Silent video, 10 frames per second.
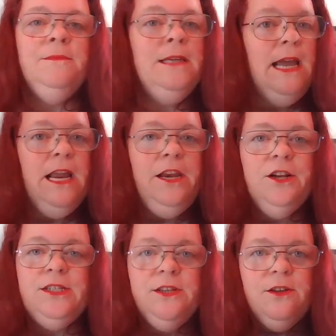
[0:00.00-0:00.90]
and you're
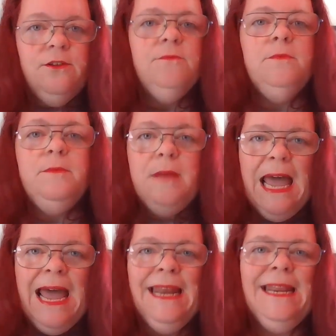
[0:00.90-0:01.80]
still
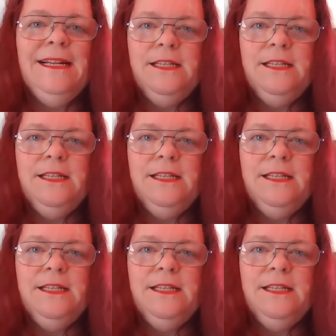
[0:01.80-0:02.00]
adding